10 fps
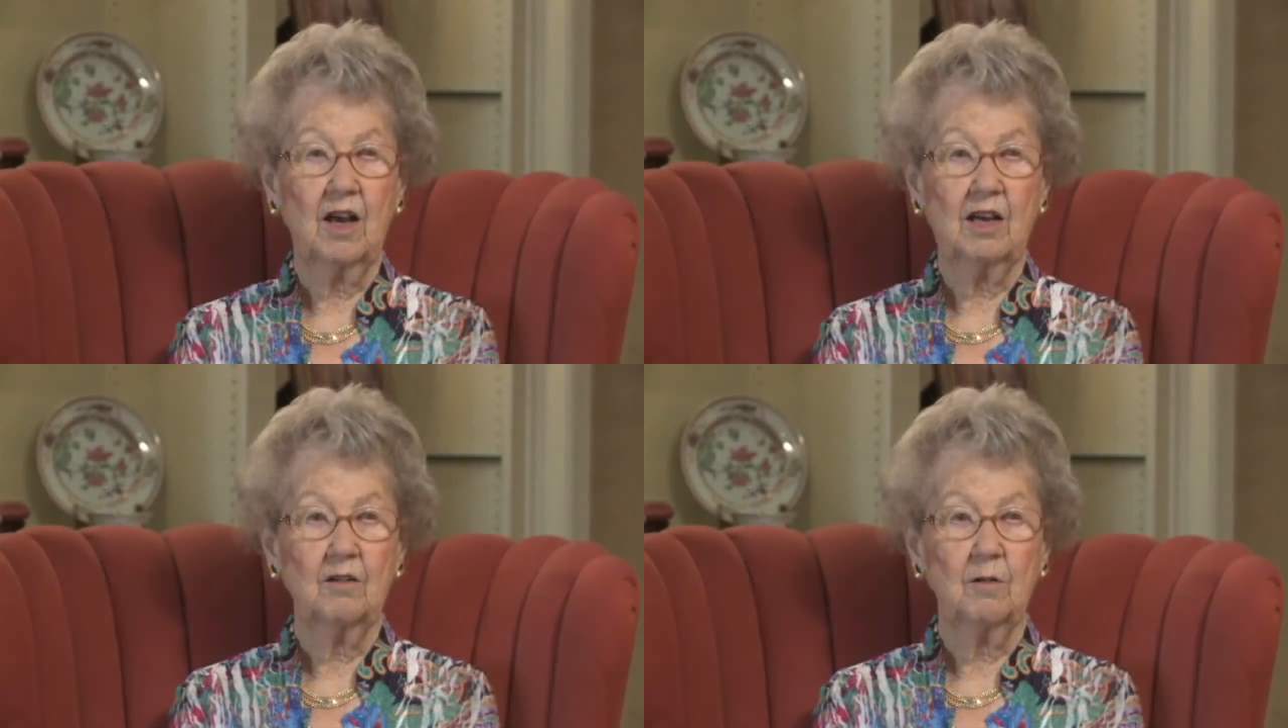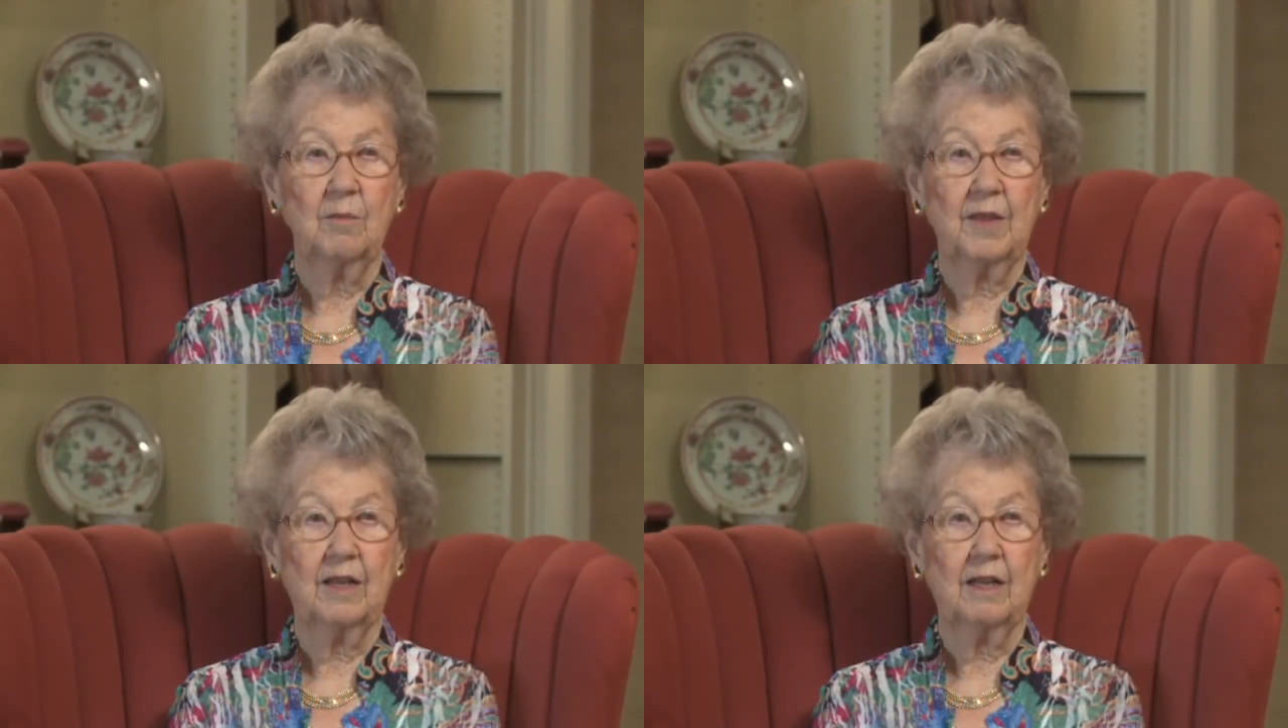I
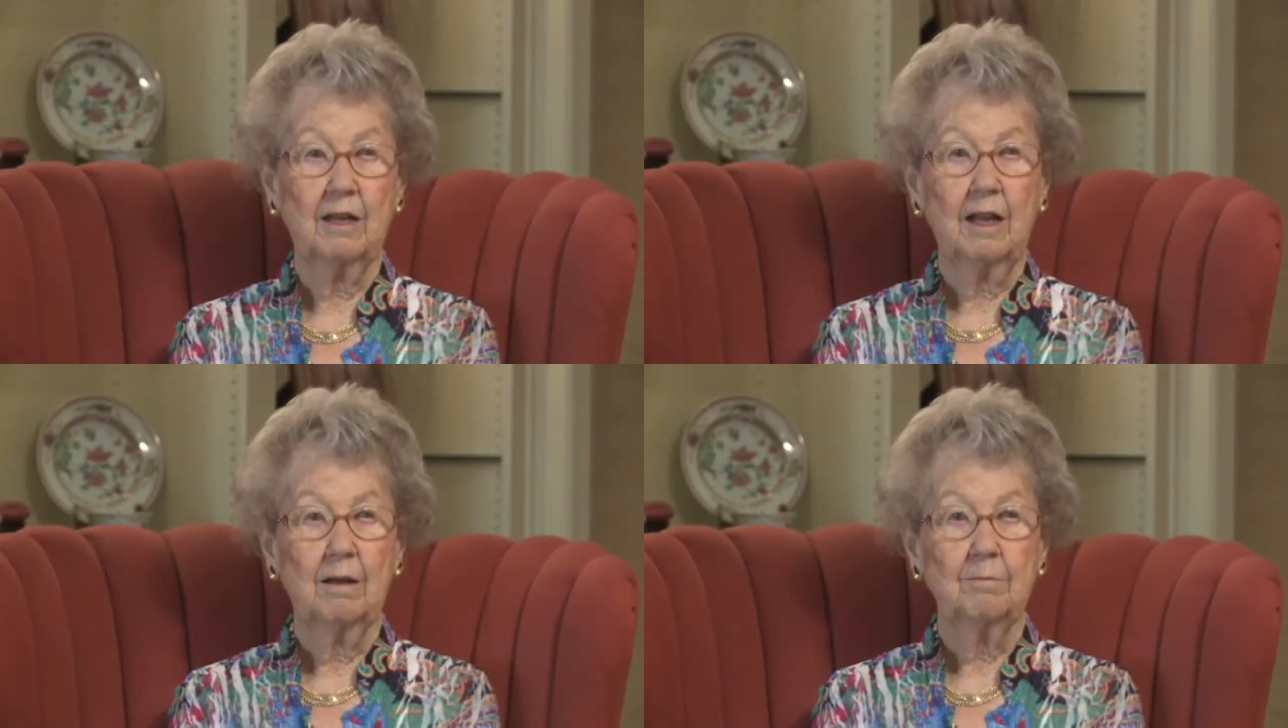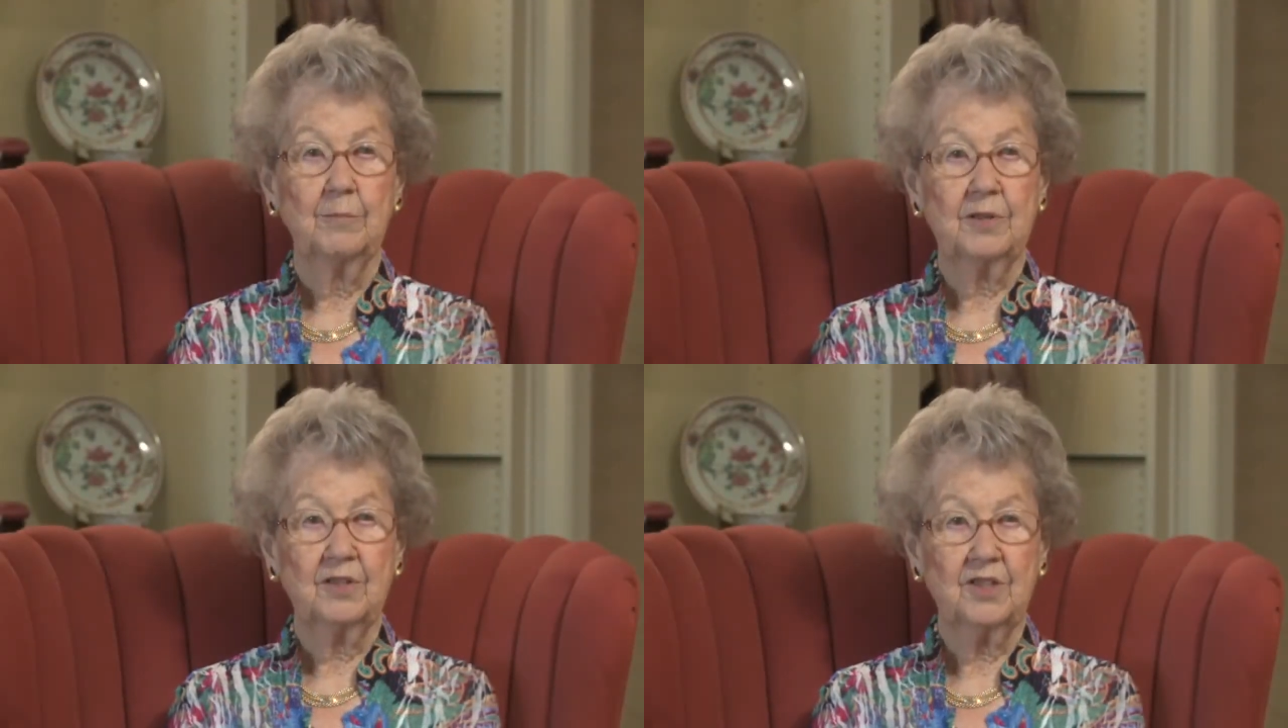hope that
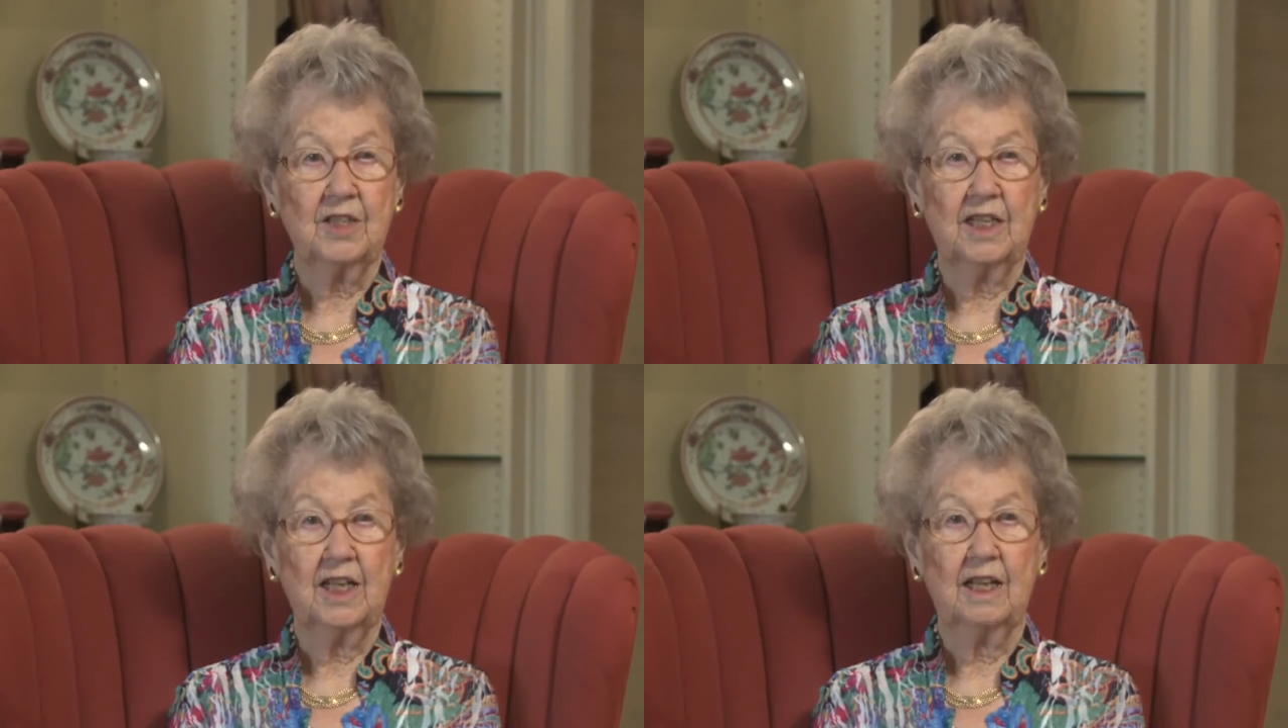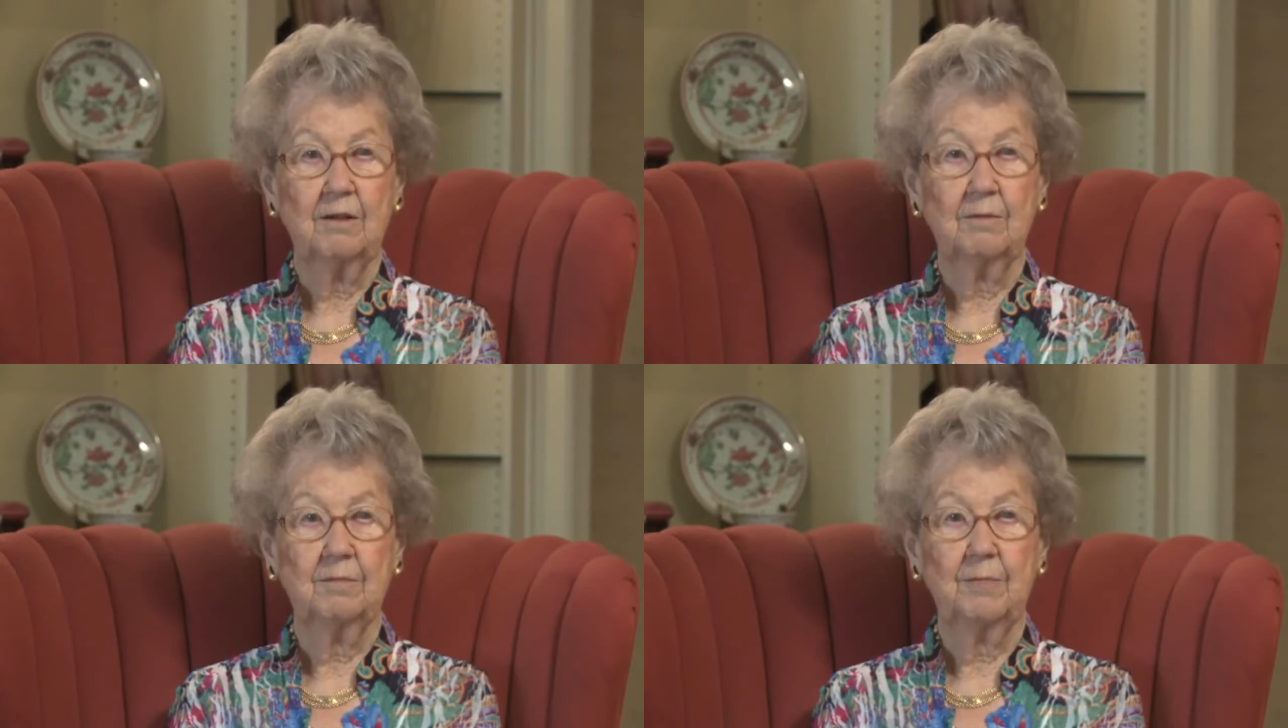personally
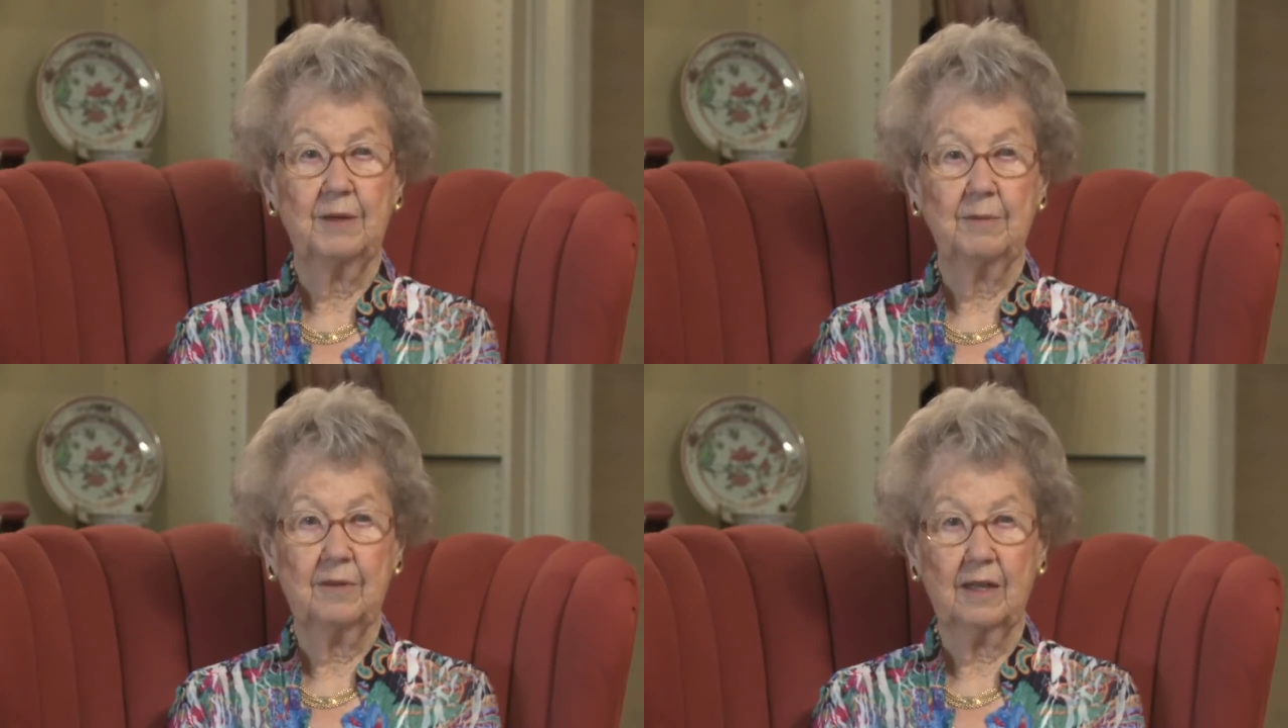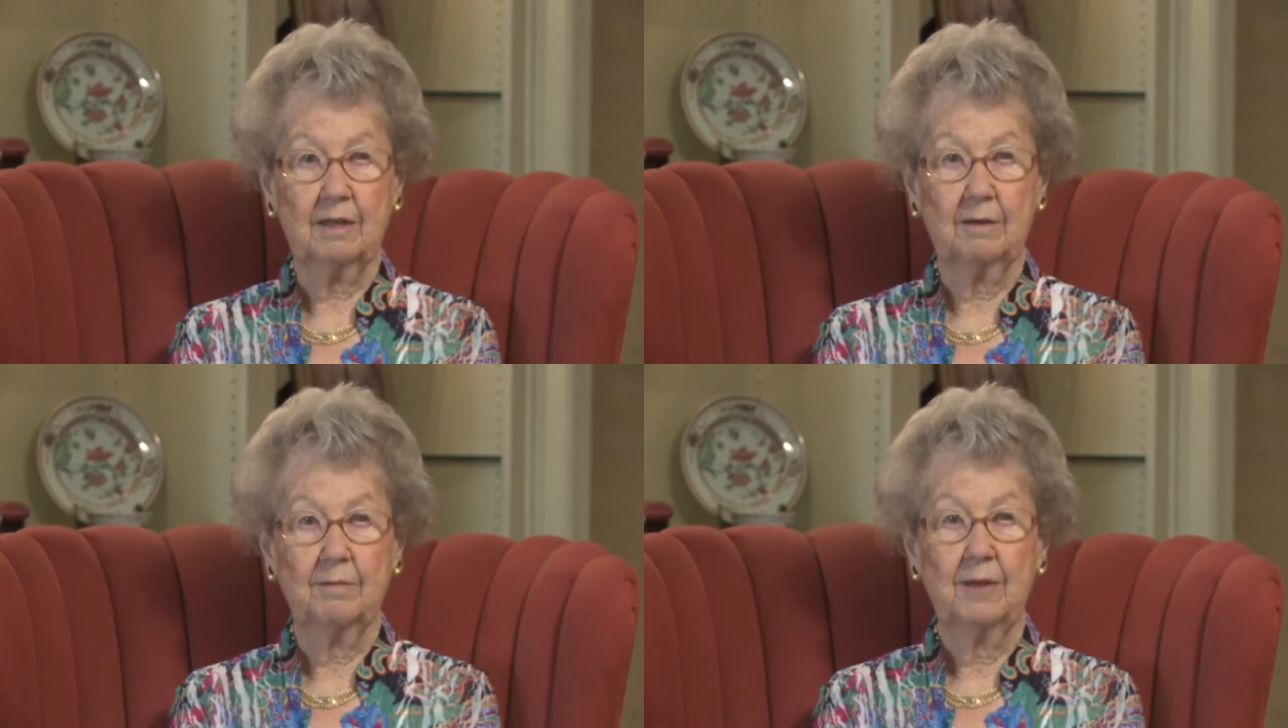people
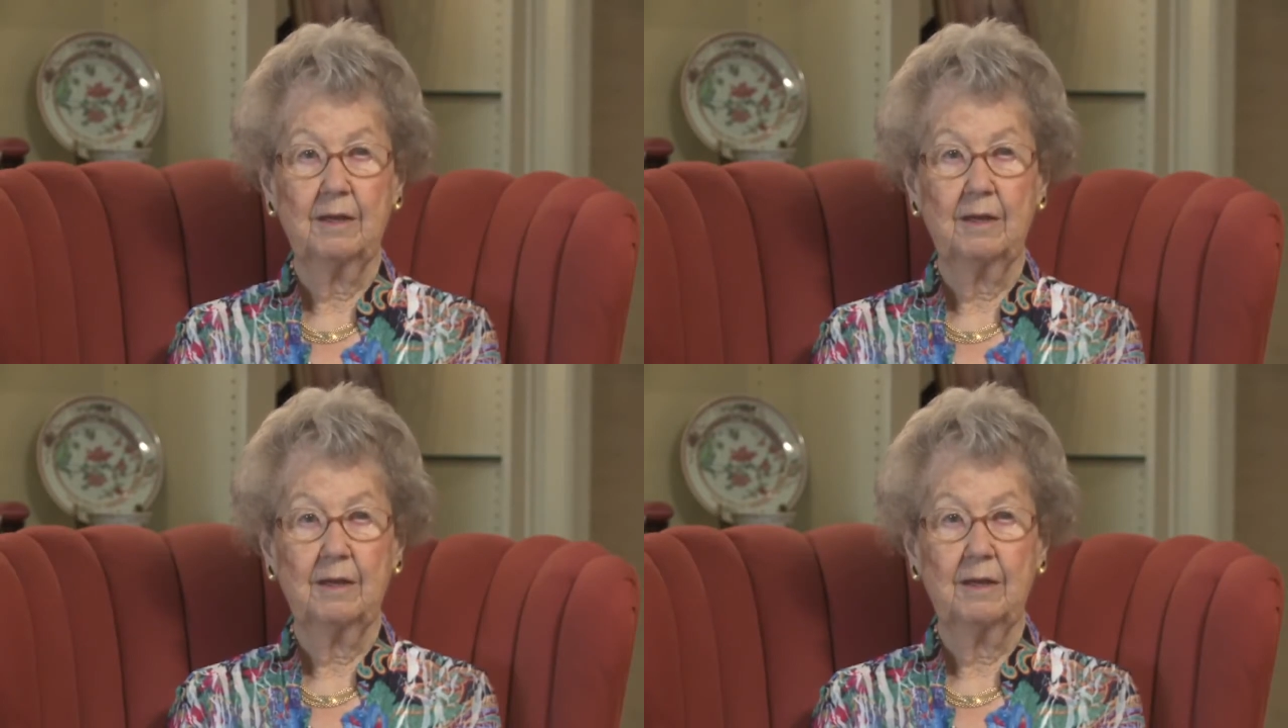can